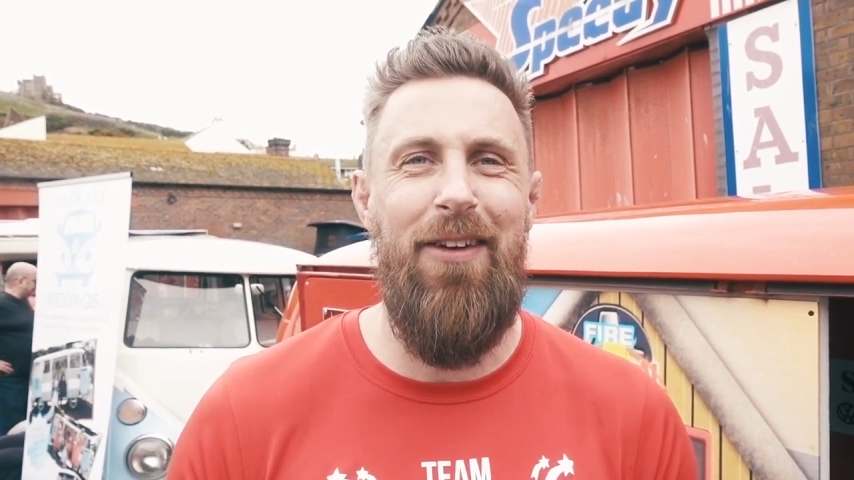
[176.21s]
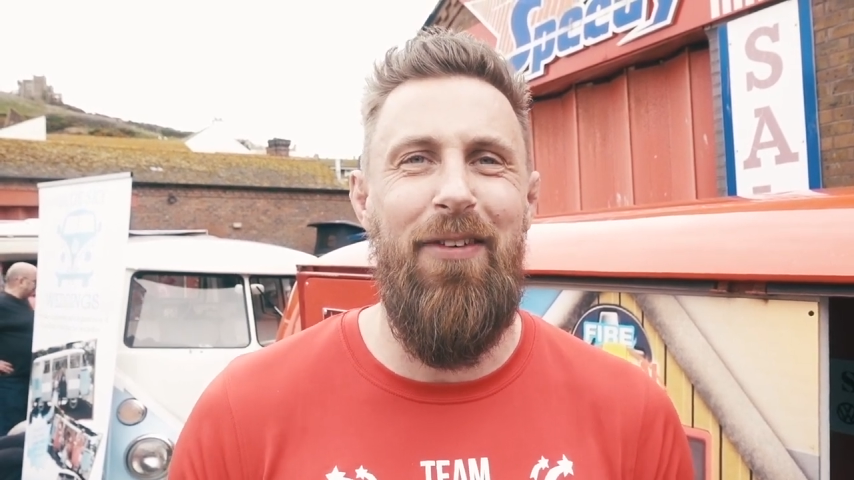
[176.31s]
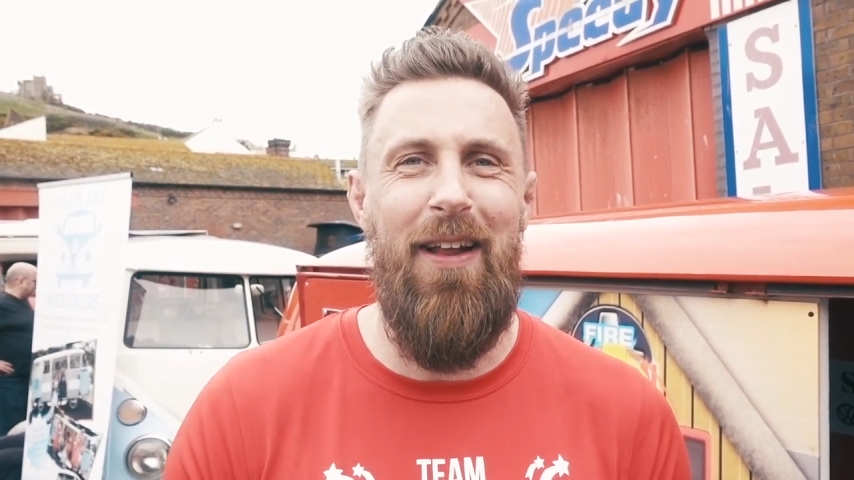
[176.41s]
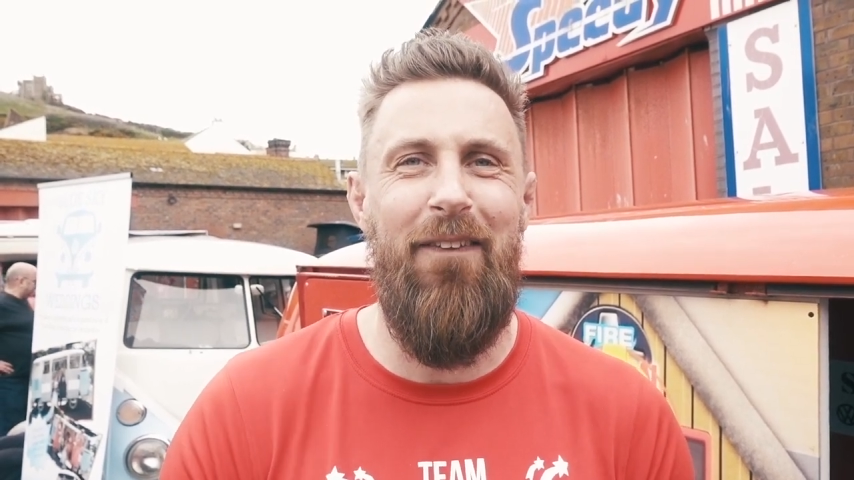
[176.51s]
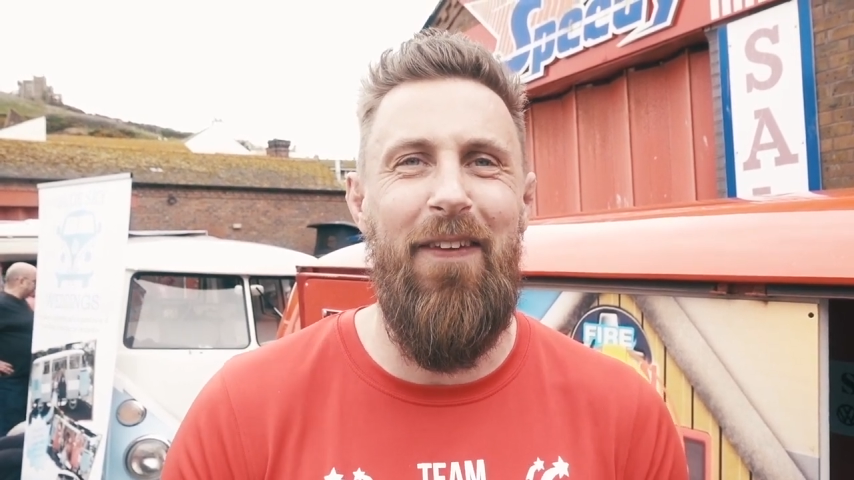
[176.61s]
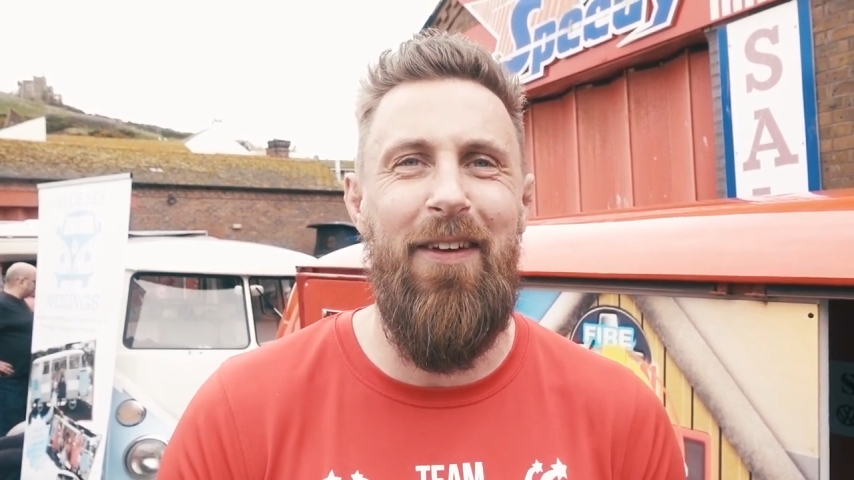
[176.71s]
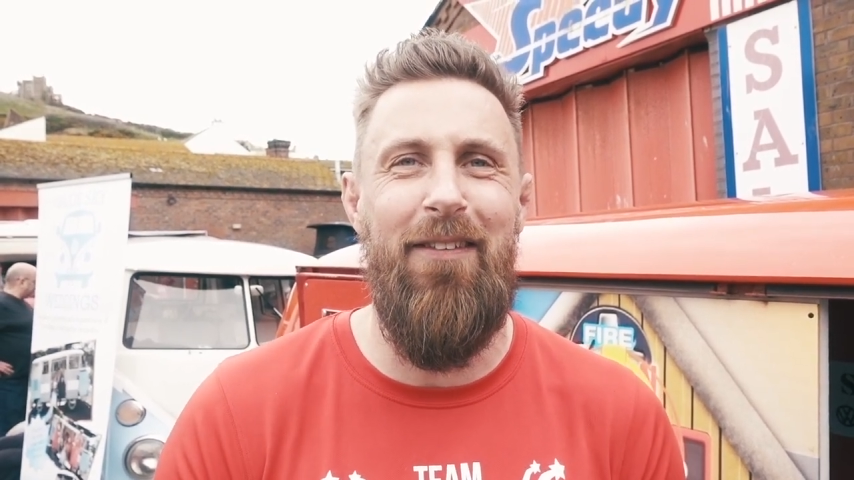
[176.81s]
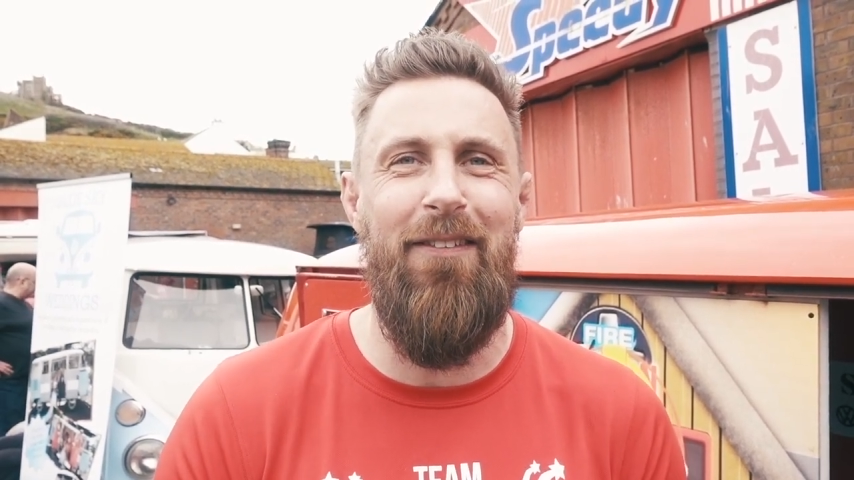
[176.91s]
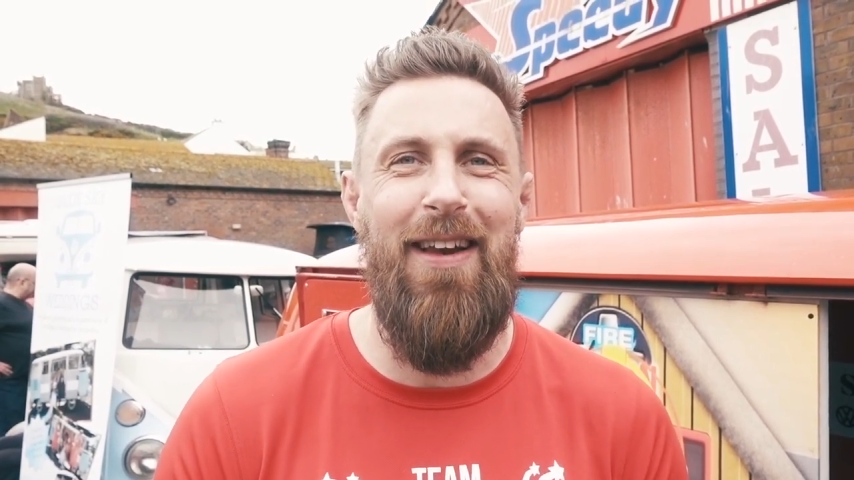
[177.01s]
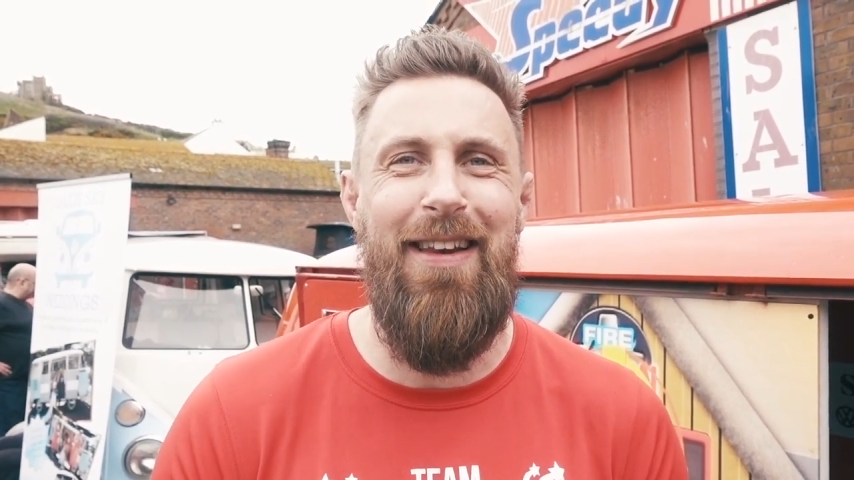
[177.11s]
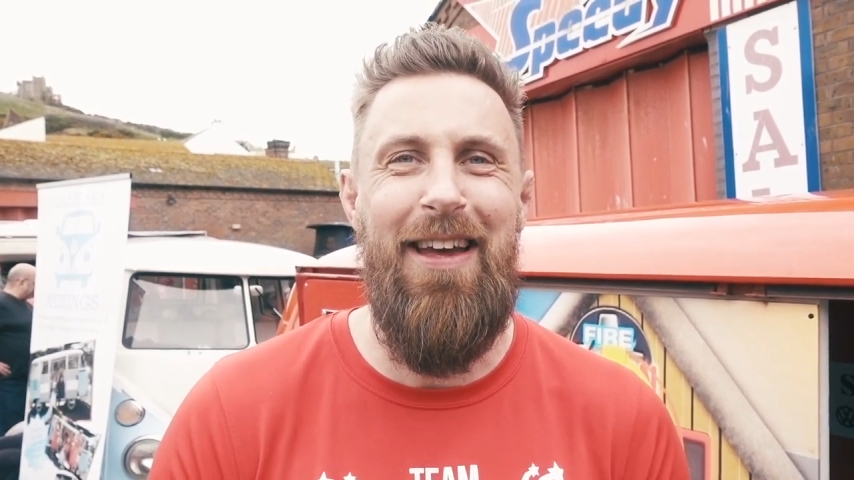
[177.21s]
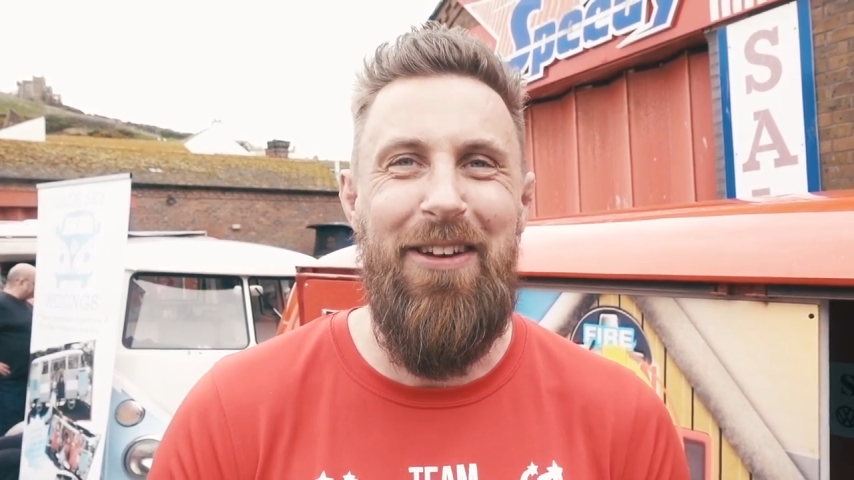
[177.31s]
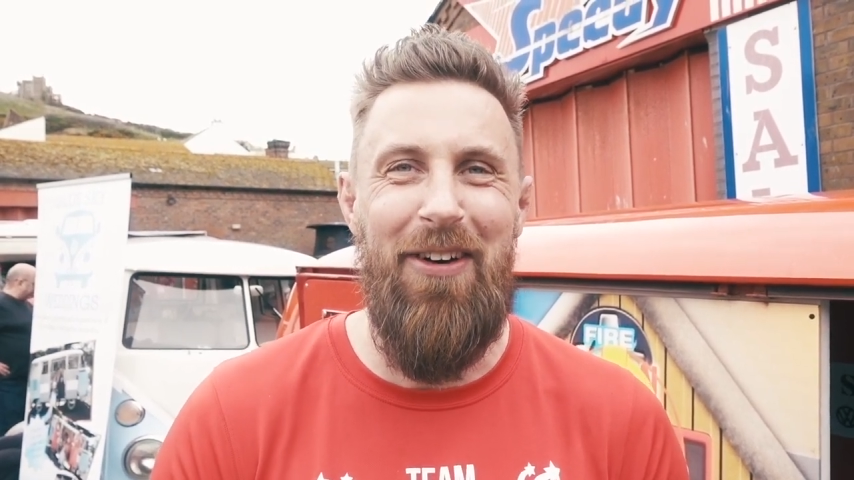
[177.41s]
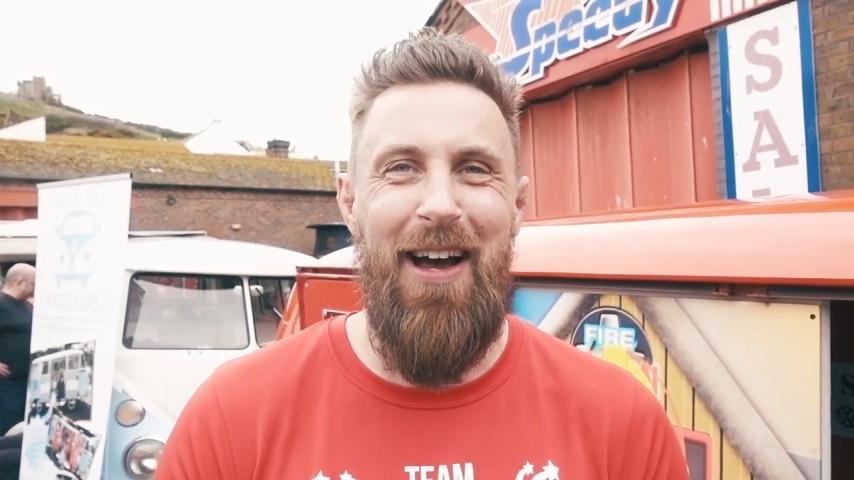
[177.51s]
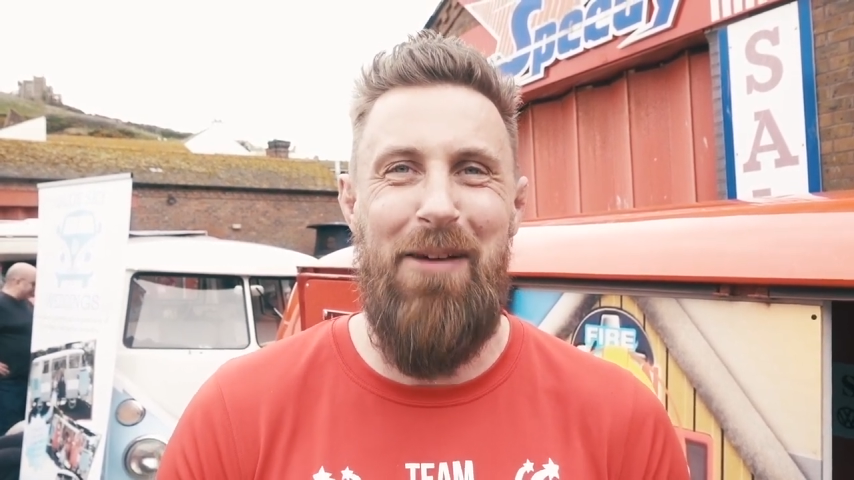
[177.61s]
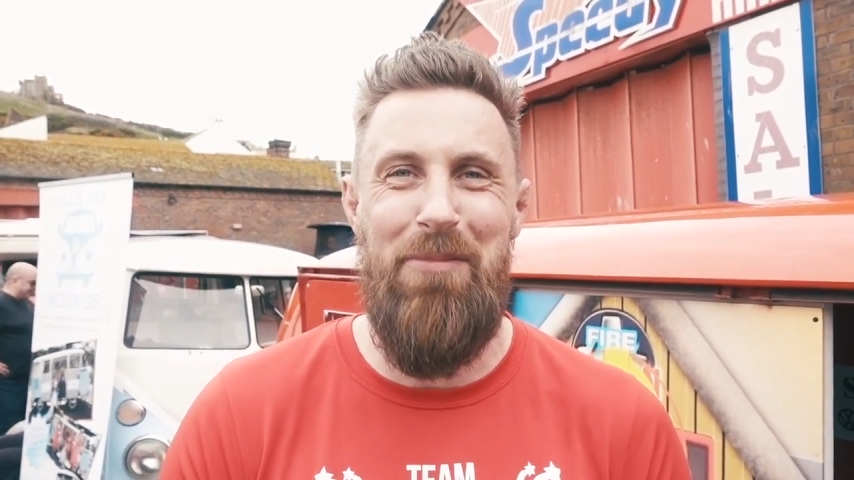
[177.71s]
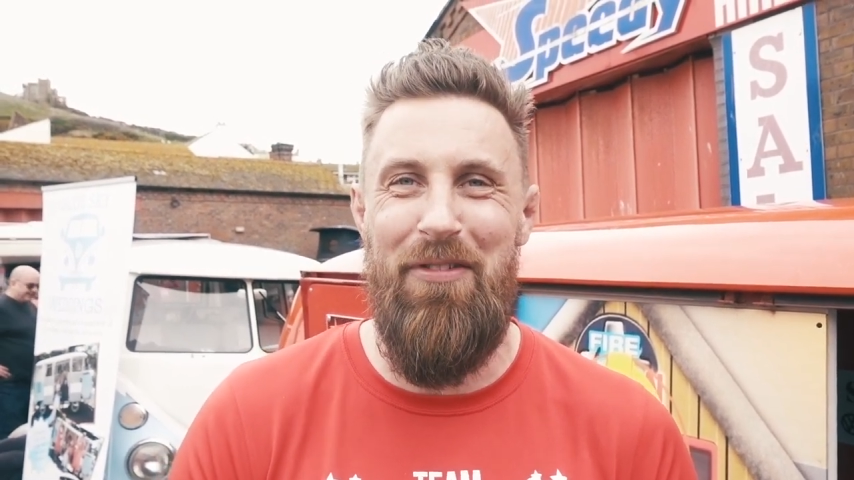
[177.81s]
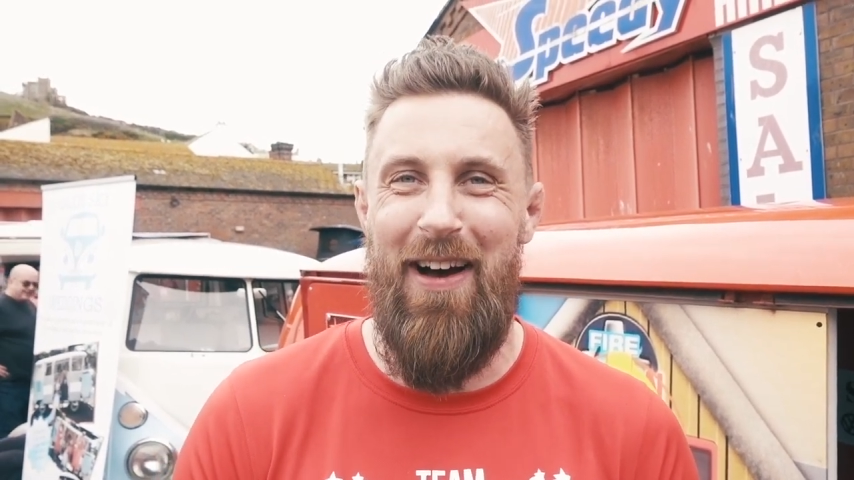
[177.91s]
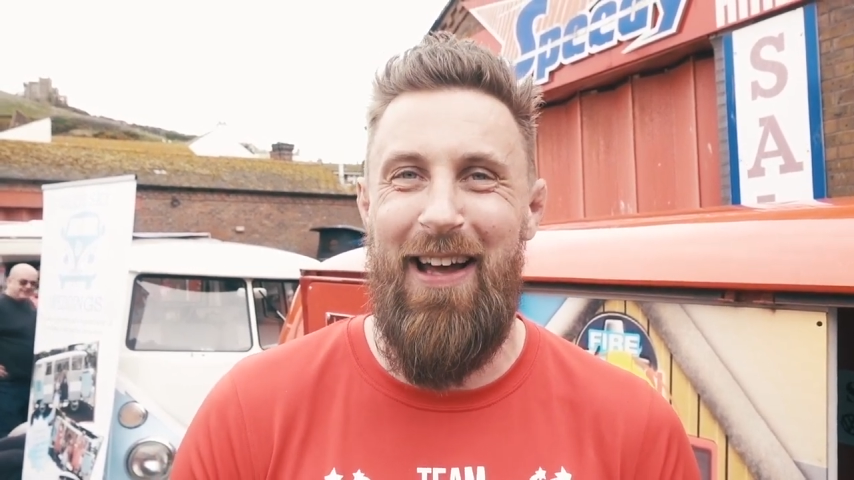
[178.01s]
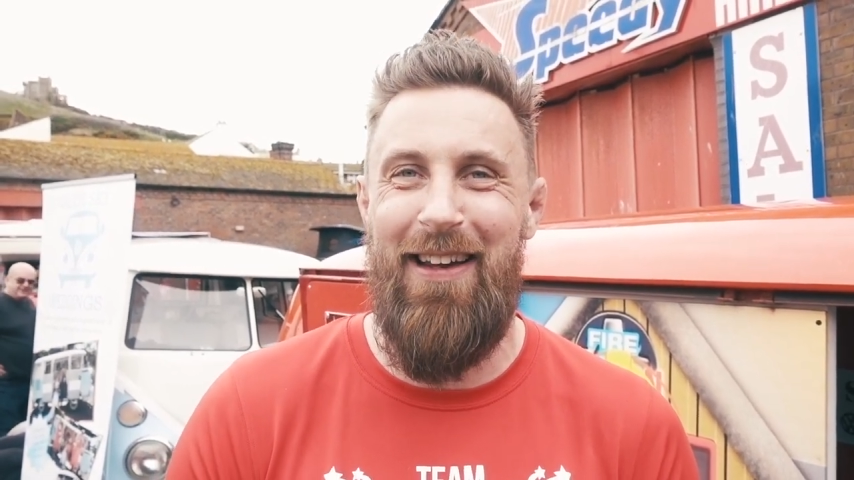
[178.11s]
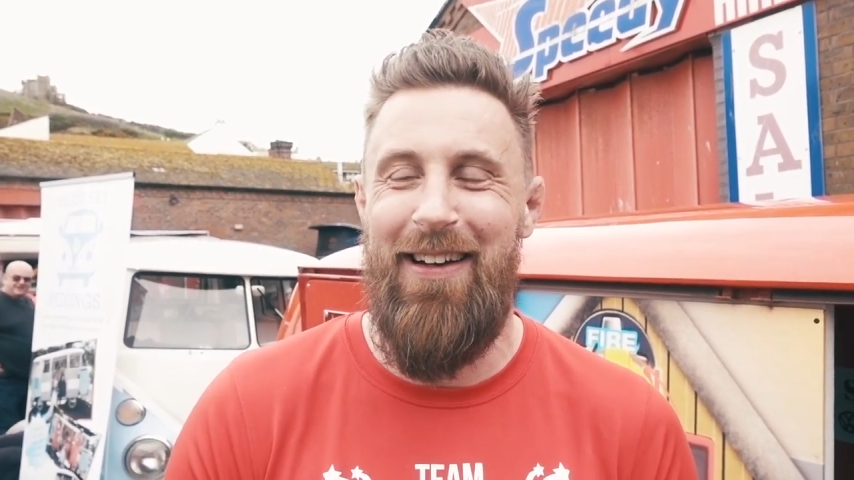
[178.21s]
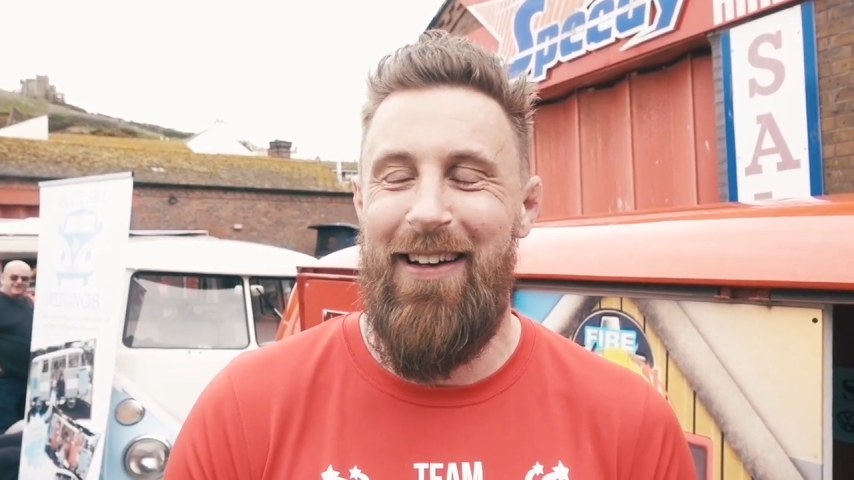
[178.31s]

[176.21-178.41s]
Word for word: Are you ready for the red Nino camper van?"